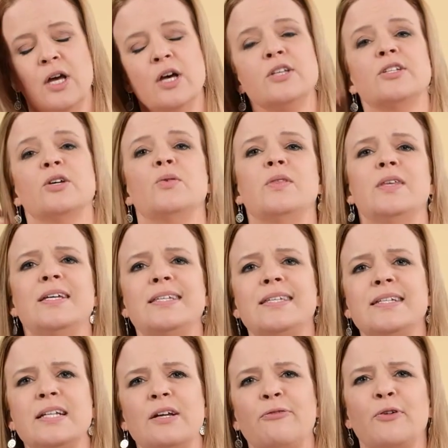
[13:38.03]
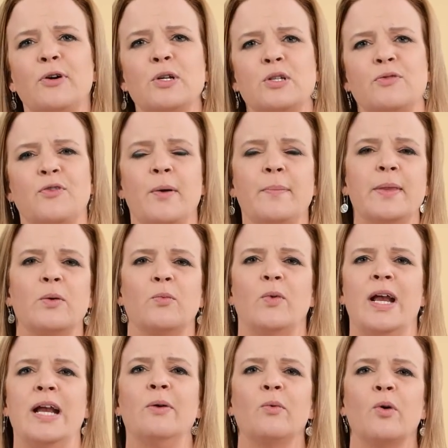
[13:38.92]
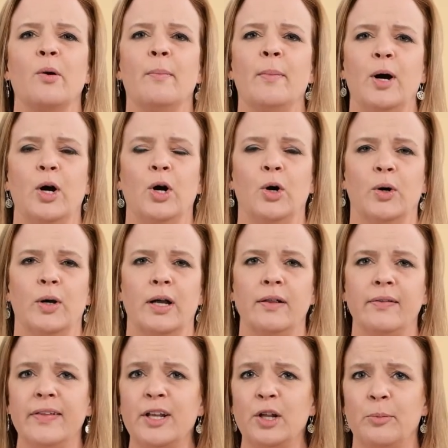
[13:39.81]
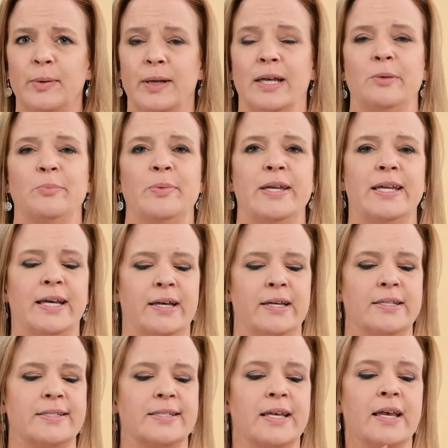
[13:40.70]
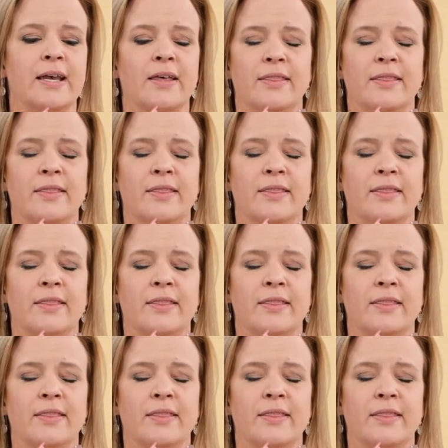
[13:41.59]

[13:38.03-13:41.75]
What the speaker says: So this differs from the Ring remote a little bit because